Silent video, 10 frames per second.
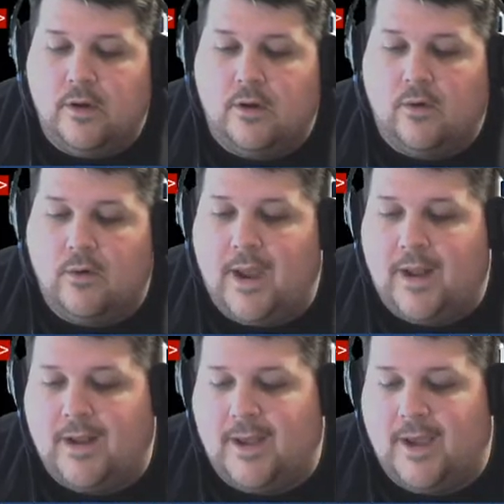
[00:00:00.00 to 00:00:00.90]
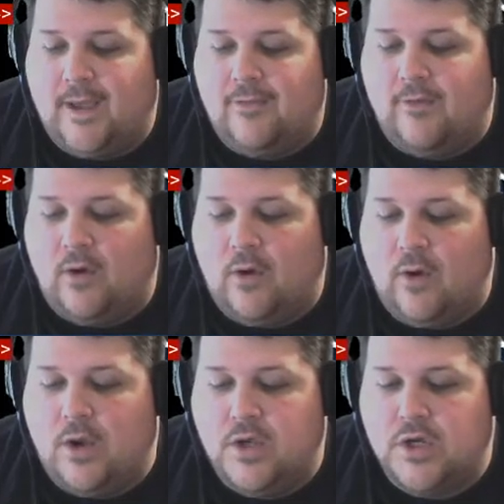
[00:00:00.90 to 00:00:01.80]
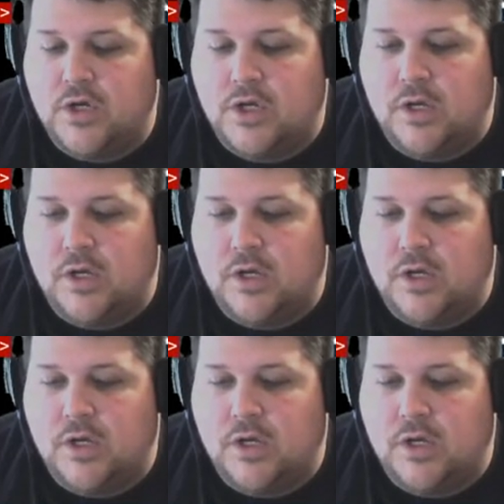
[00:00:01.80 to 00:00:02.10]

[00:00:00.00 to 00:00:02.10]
cracked ice orange.